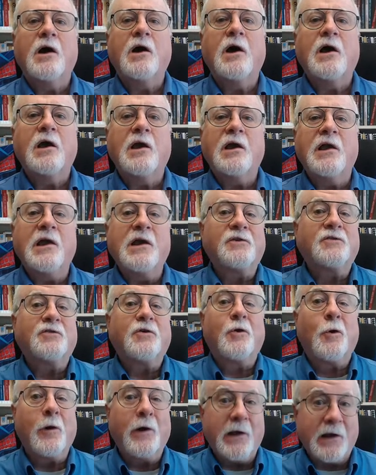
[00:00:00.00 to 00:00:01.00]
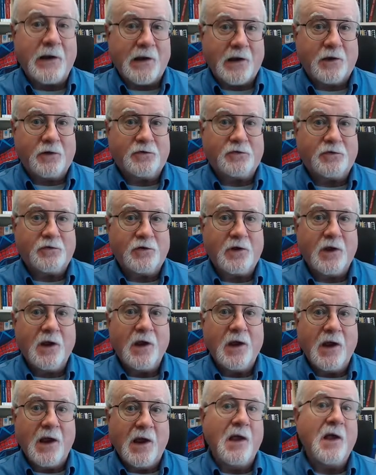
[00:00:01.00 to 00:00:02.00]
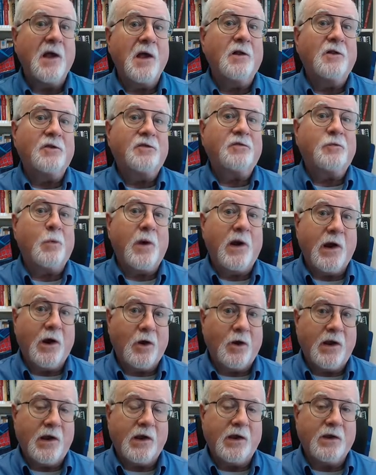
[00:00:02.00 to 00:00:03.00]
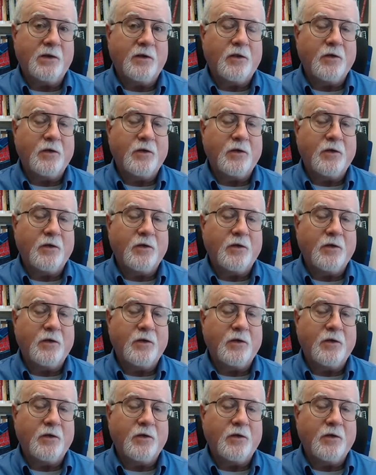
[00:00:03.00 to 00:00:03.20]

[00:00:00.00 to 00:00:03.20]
his critics elsewhere in the